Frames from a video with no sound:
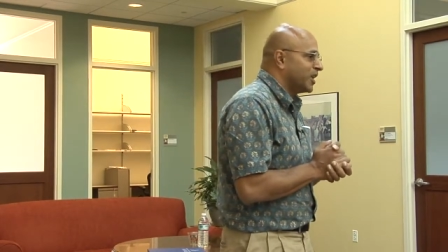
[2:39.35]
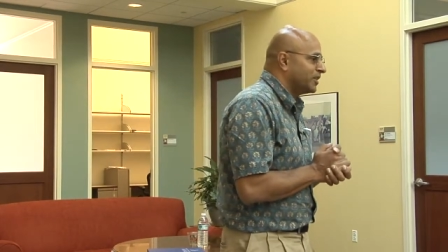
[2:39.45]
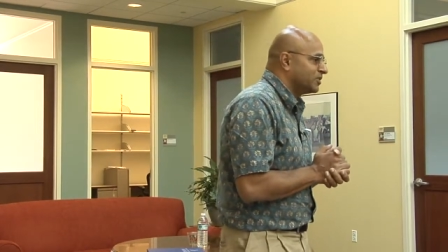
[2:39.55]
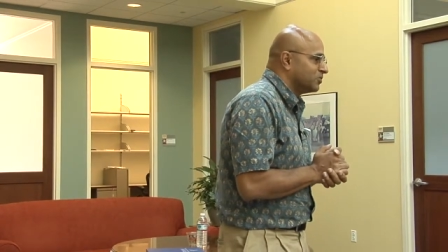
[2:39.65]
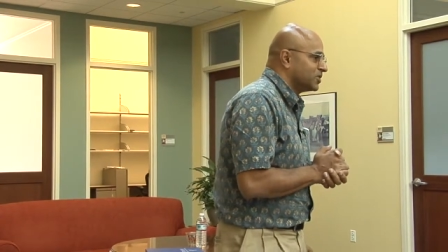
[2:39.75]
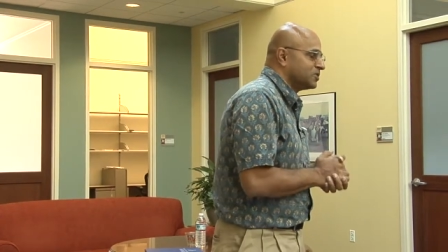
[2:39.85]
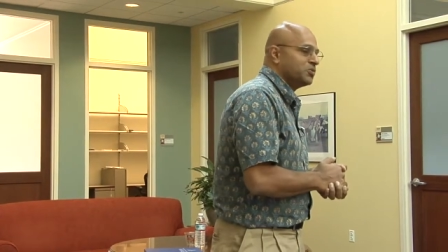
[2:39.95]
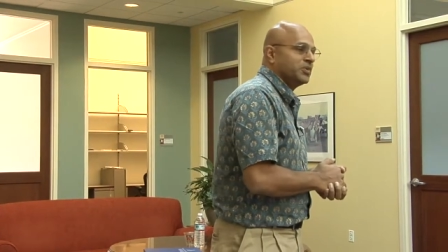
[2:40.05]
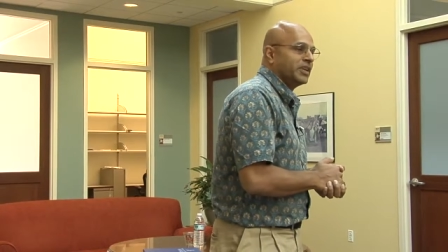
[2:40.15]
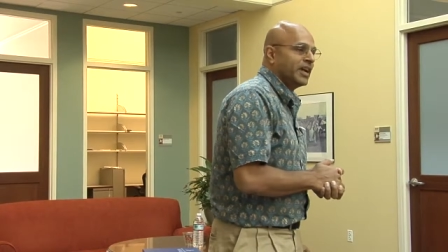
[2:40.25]
manager was
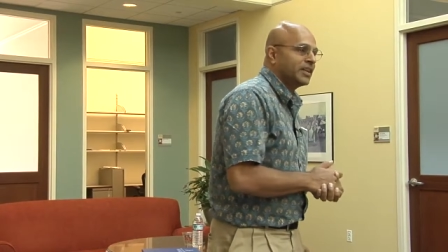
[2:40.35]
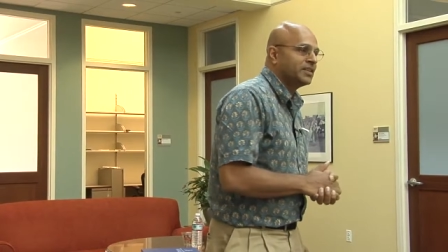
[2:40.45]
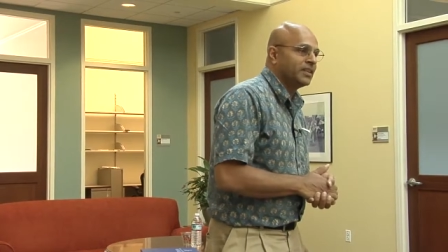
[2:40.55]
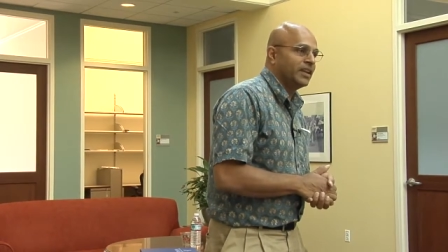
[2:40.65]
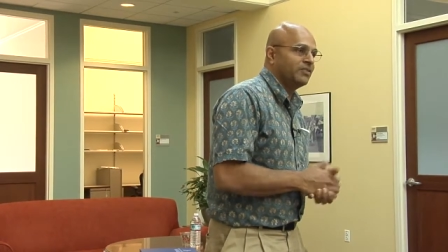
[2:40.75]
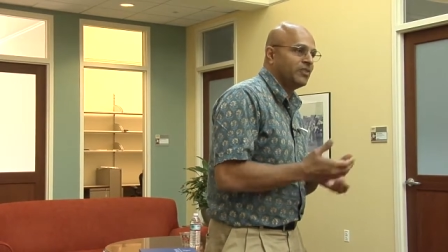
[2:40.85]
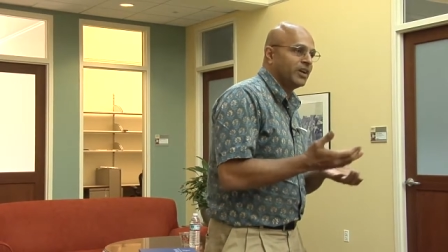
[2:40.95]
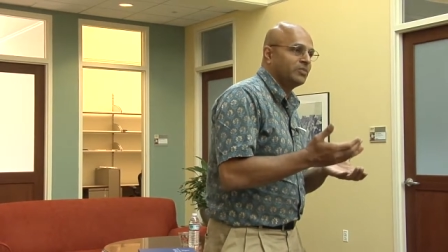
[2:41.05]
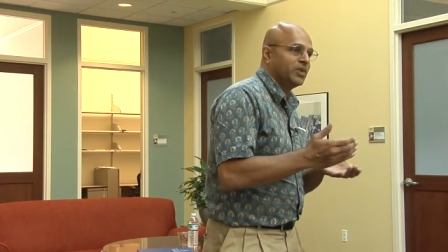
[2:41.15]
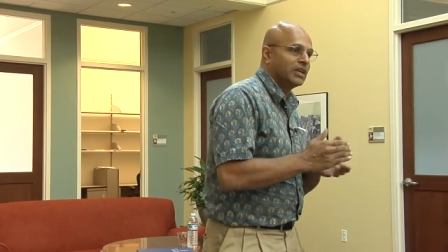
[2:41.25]
doing at an
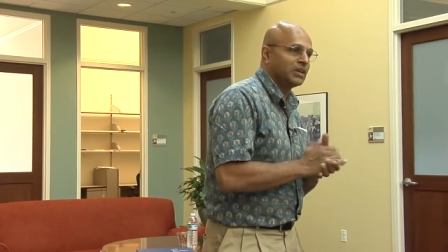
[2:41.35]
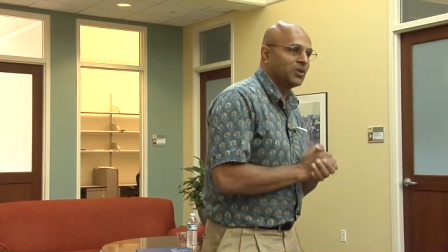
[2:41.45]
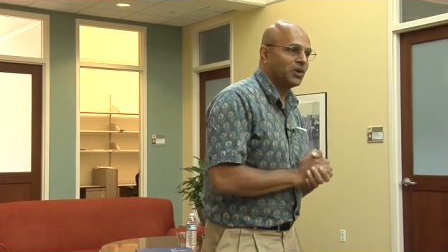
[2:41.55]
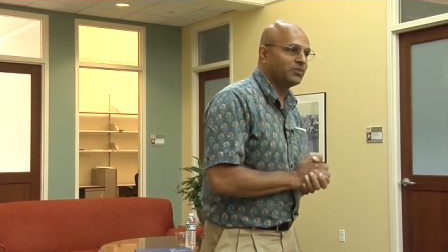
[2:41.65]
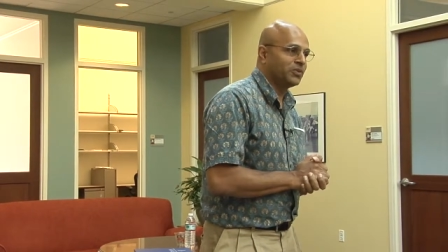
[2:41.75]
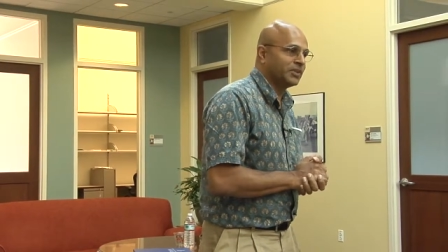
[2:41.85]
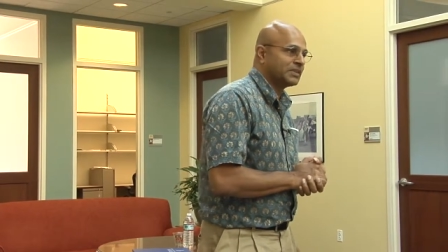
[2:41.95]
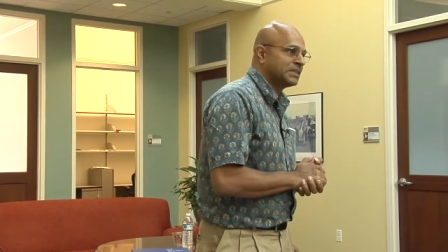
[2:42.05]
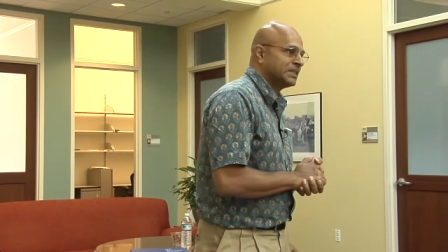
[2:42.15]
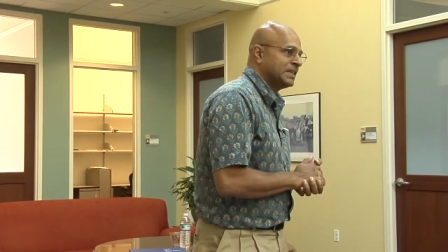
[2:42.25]
environmental
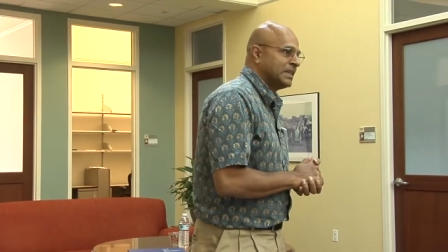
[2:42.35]
conference.